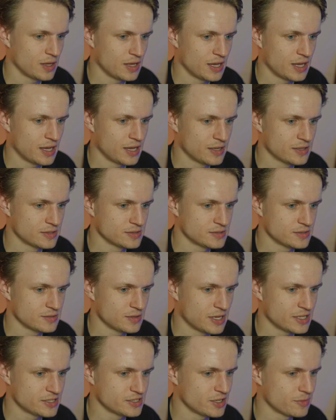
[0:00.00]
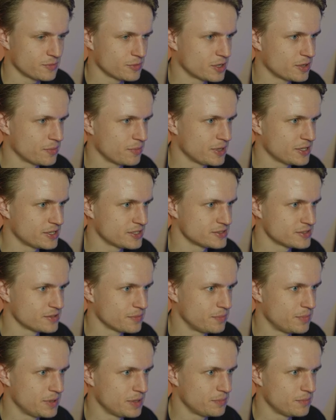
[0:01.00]
And actually I'm gonna make this
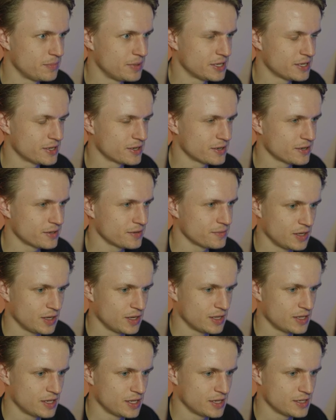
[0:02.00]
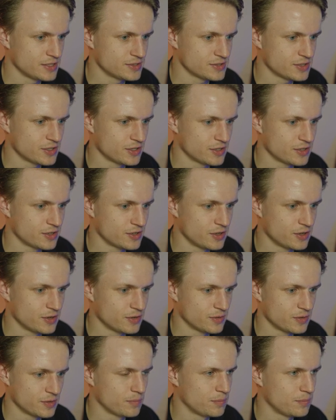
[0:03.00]
a bit bigger and then it's gonna go